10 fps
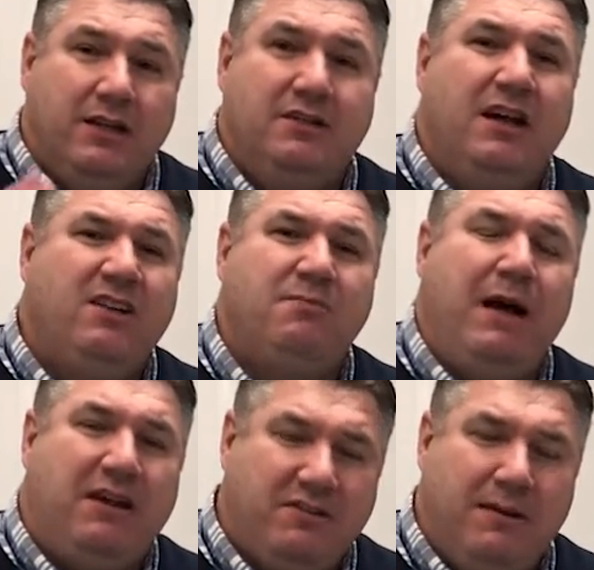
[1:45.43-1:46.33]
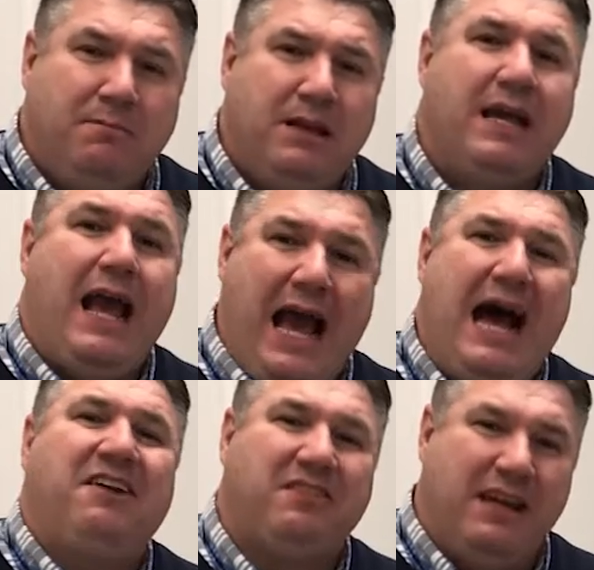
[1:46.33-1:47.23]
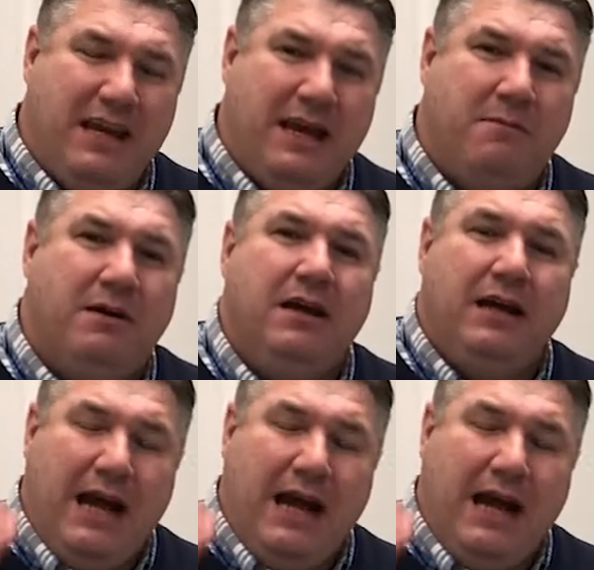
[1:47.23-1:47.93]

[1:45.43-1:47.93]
just by simply asking Him